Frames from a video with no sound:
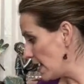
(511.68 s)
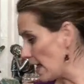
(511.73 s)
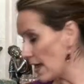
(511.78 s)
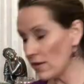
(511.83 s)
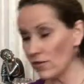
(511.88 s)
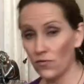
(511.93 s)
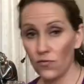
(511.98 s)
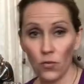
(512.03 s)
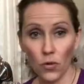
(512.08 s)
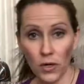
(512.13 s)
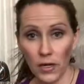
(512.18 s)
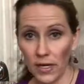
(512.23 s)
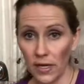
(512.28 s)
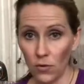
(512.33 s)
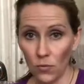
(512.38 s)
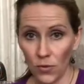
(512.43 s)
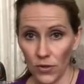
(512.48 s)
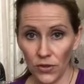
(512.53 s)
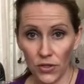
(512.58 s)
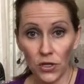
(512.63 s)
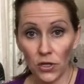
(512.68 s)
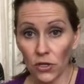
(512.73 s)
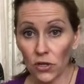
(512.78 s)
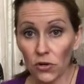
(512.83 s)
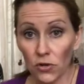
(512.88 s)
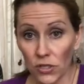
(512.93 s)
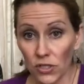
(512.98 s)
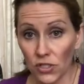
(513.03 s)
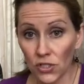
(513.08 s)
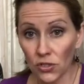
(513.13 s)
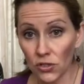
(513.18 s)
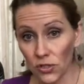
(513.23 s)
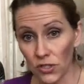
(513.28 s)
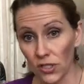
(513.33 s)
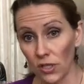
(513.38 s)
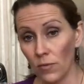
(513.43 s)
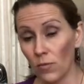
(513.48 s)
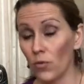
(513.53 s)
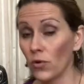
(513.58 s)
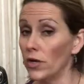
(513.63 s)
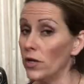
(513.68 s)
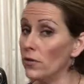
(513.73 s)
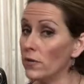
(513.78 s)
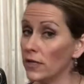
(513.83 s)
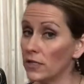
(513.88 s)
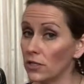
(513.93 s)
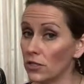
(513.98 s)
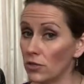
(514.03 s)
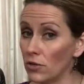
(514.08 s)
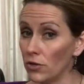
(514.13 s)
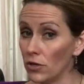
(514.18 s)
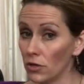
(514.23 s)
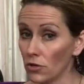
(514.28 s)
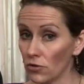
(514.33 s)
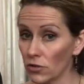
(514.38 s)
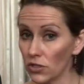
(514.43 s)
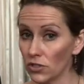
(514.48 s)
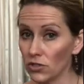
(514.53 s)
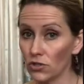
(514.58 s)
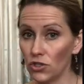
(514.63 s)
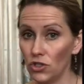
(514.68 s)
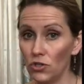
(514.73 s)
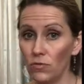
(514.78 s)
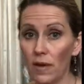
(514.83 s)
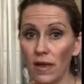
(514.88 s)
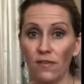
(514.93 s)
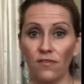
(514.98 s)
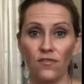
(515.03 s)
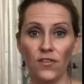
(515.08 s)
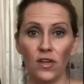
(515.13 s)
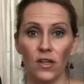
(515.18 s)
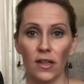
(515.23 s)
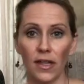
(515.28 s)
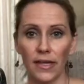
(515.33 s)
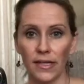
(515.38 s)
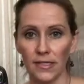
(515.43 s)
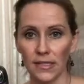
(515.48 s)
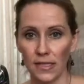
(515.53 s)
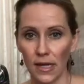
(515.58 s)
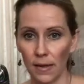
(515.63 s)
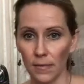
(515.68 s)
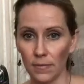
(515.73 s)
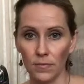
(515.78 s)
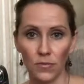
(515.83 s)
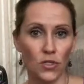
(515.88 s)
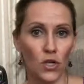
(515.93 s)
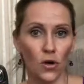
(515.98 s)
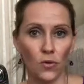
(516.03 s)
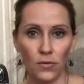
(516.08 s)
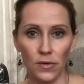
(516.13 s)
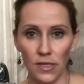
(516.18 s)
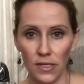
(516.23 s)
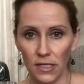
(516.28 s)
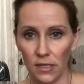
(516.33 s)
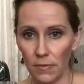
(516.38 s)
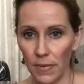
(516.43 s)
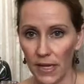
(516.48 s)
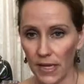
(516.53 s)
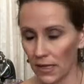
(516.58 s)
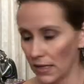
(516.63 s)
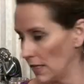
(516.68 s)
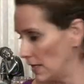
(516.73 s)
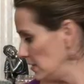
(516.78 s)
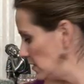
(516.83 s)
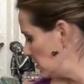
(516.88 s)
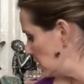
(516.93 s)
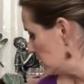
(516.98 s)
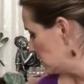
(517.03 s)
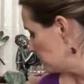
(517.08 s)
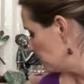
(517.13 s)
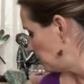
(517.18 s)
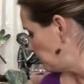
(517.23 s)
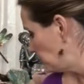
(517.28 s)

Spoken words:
as working with your crystals, and the more you get to know your crystals, you may feel like some don't need to be cleansed.